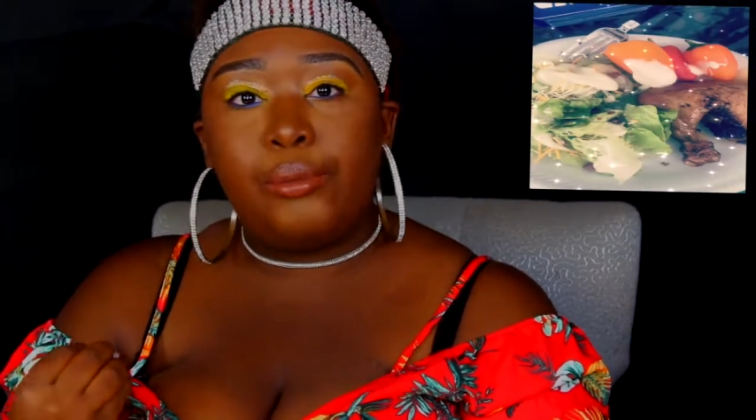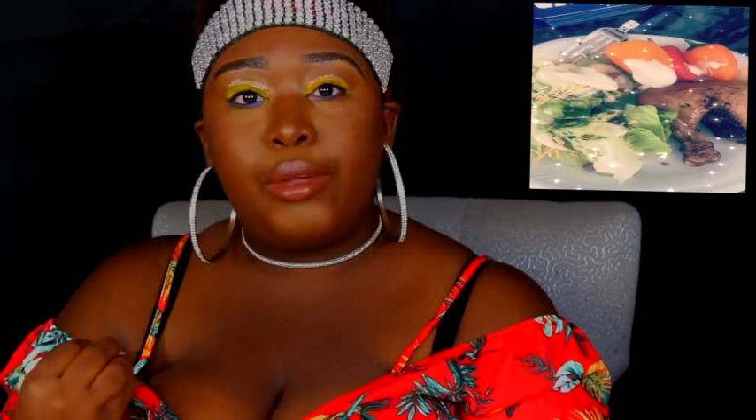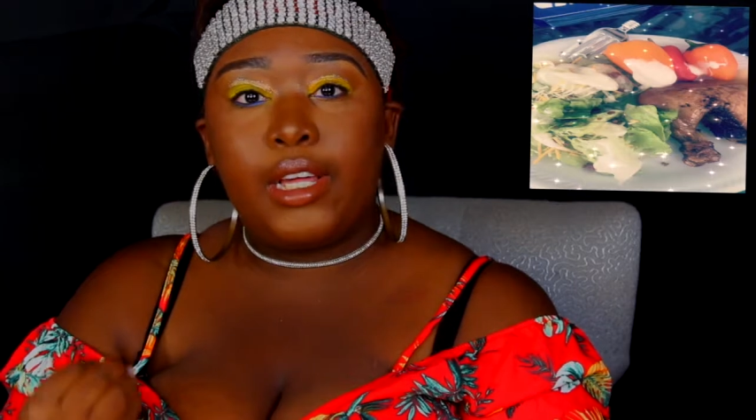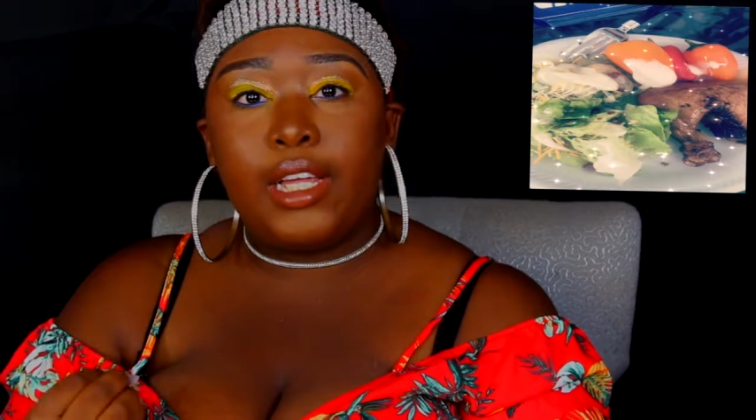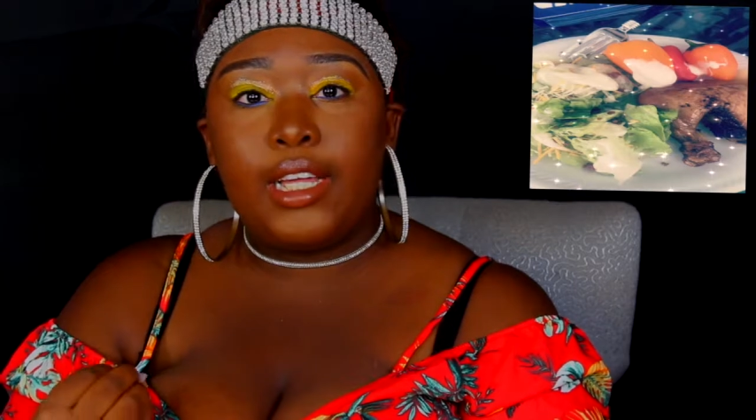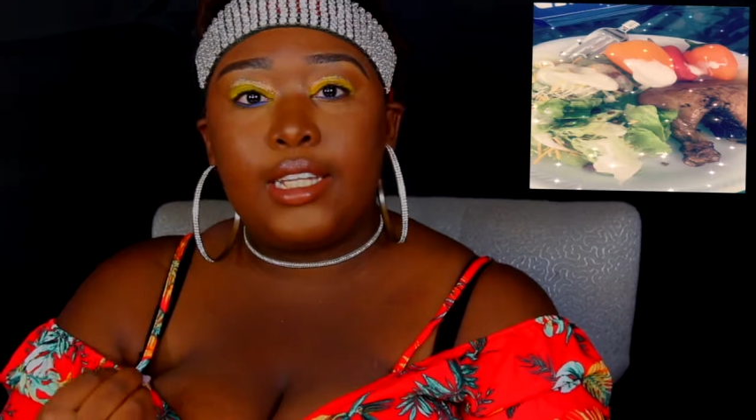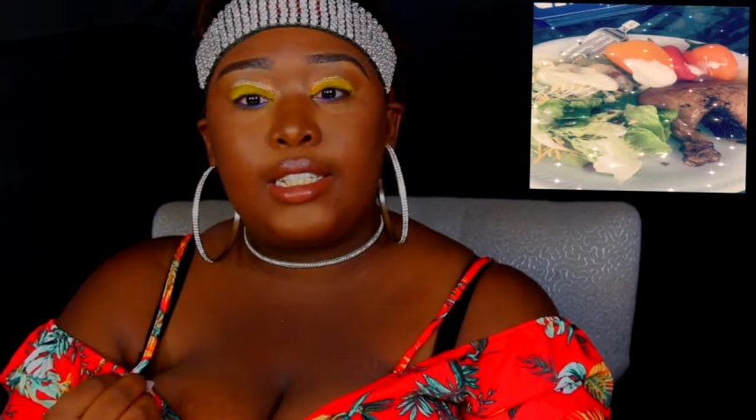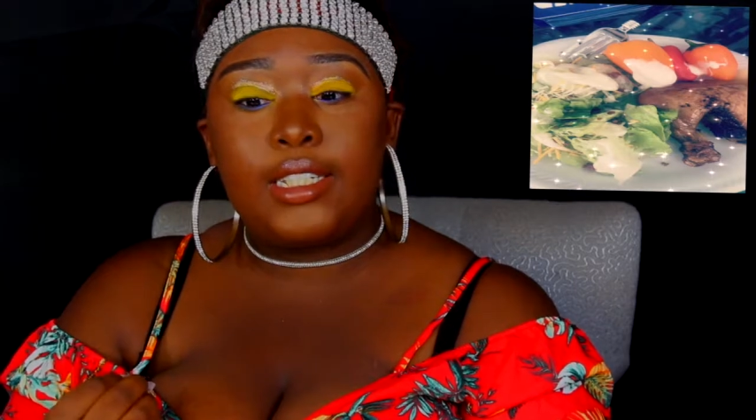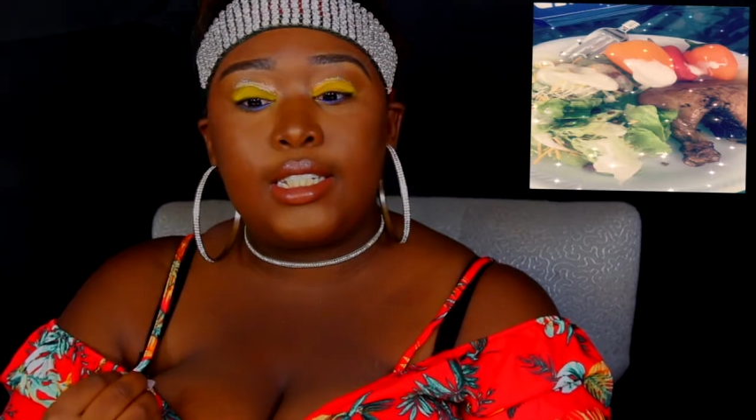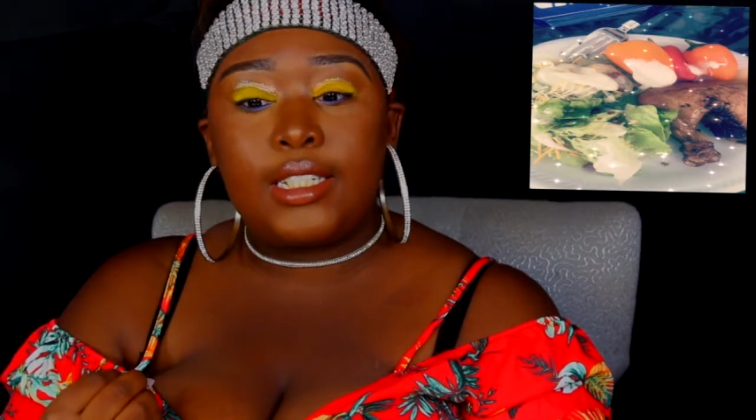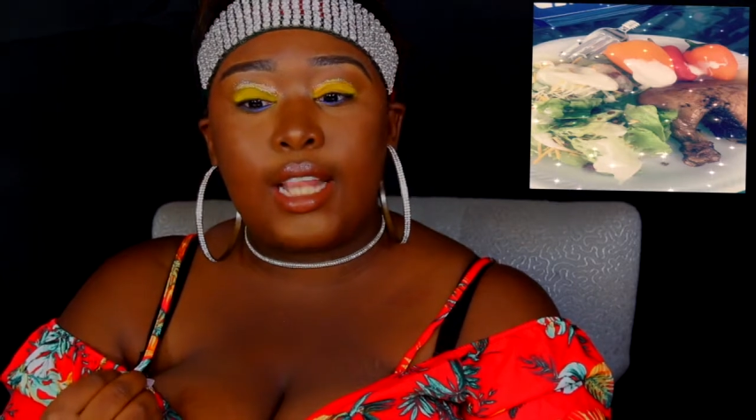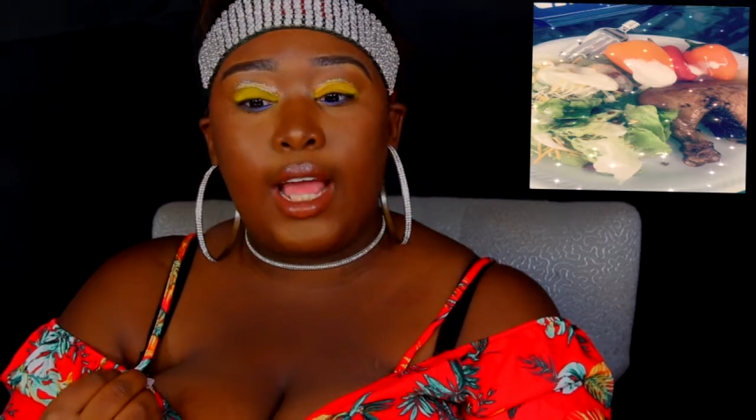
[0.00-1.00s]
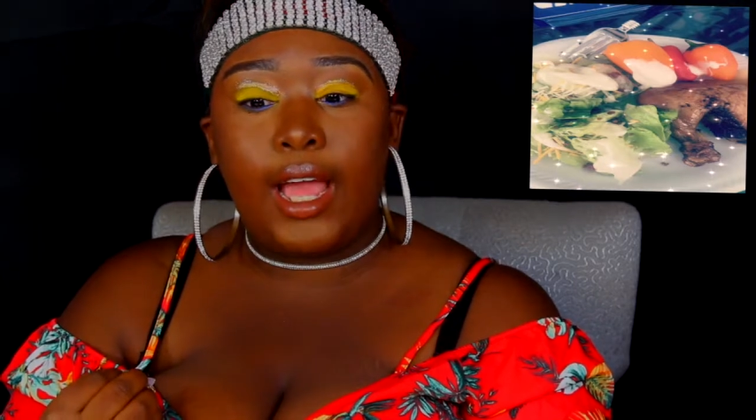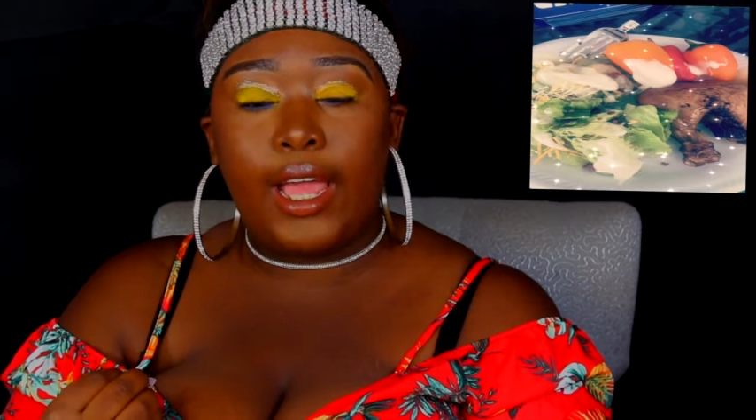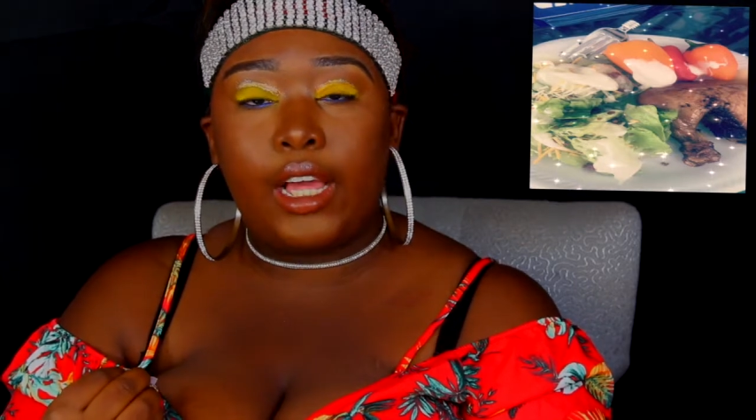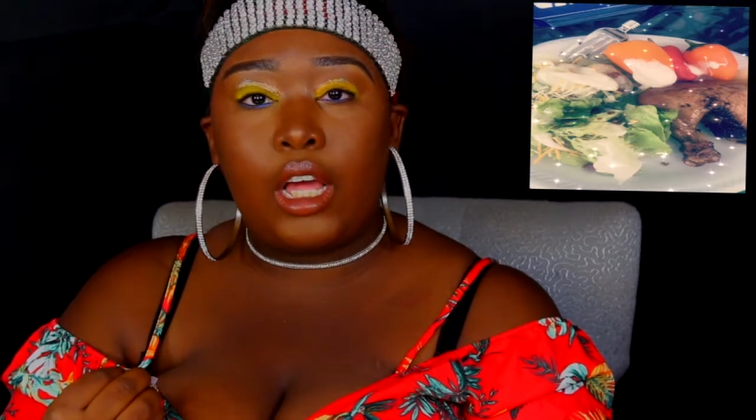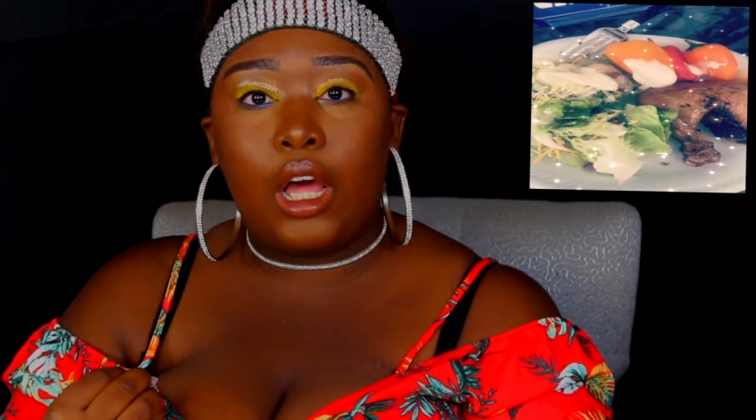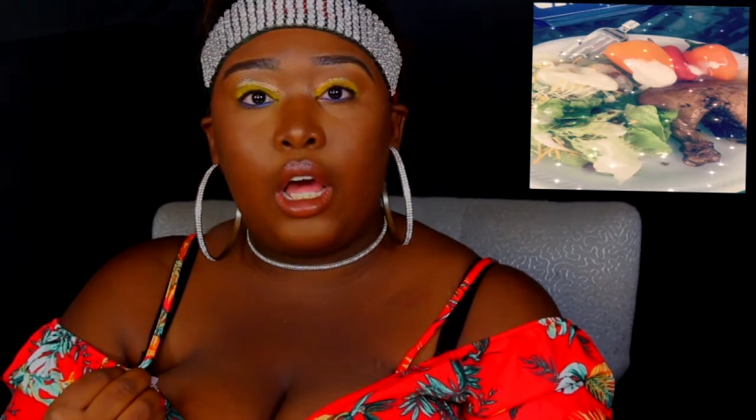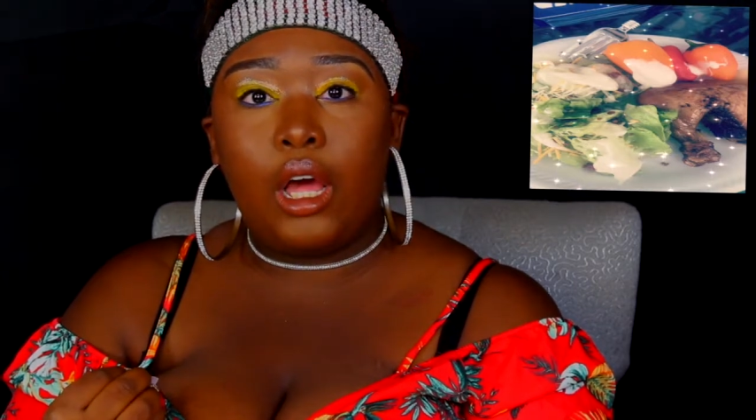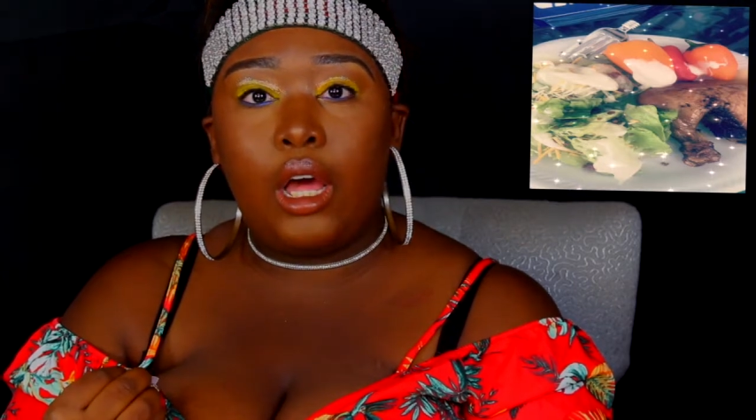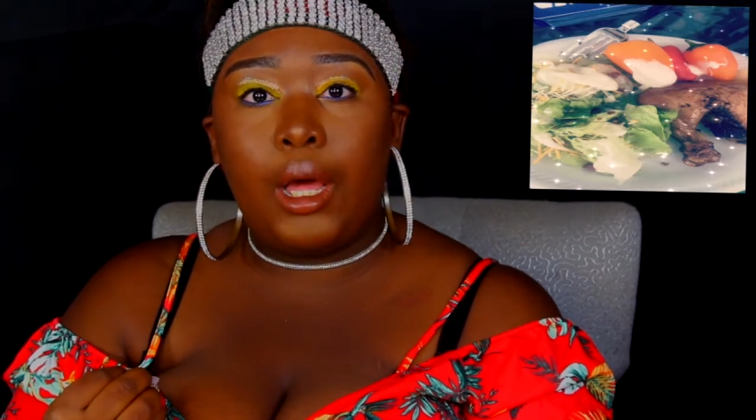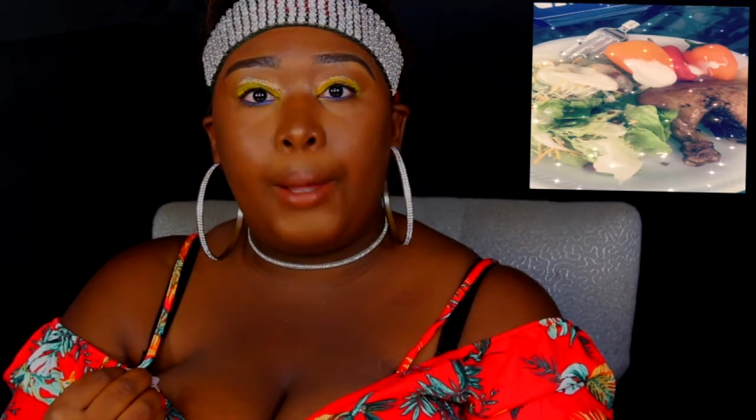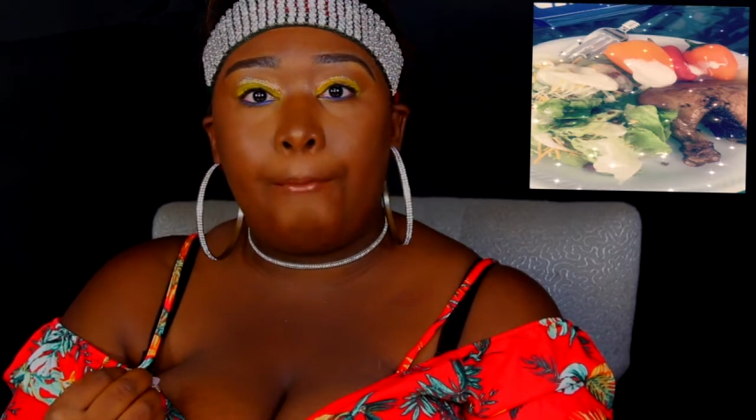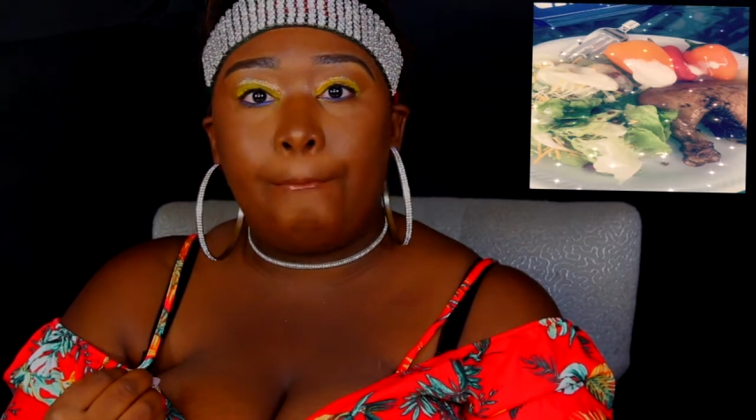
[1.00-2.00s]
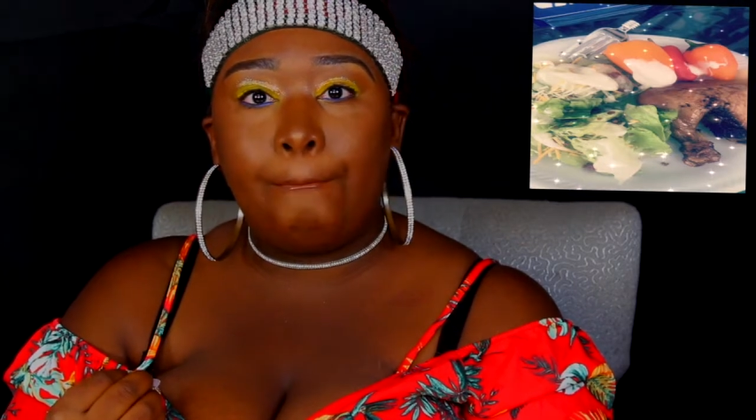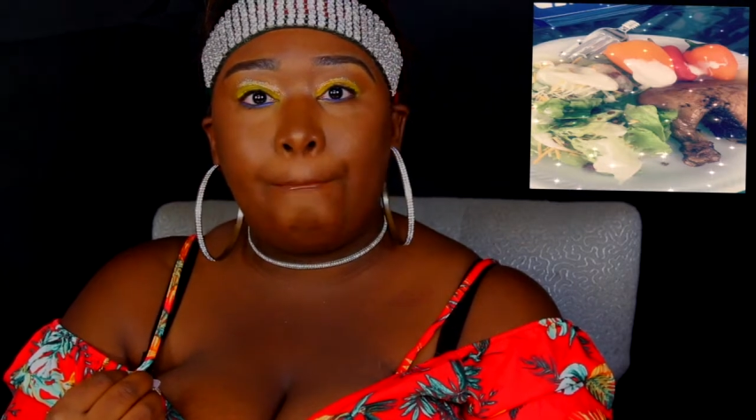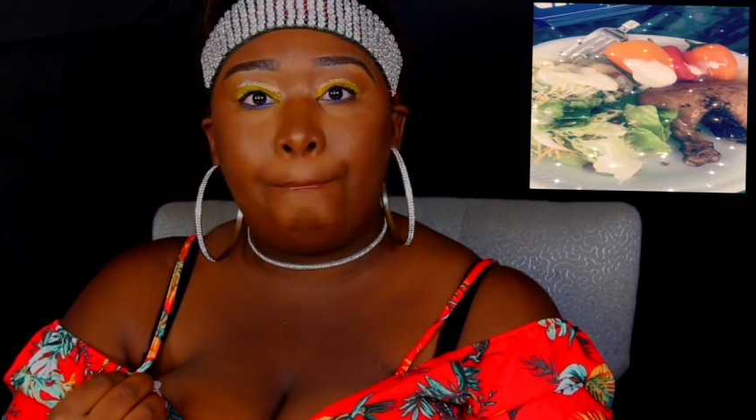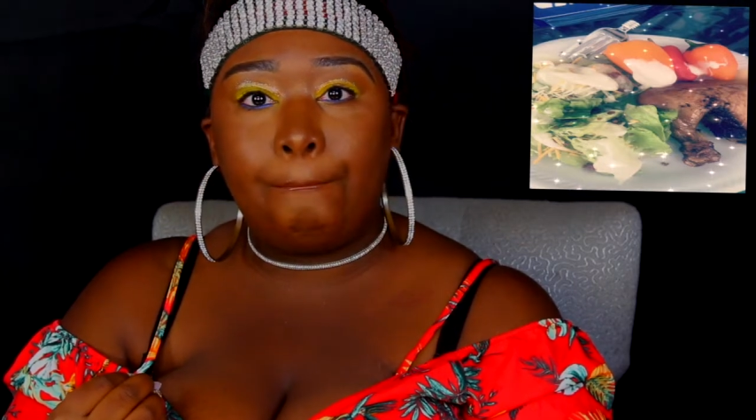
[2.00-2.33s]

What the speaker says: because it's like when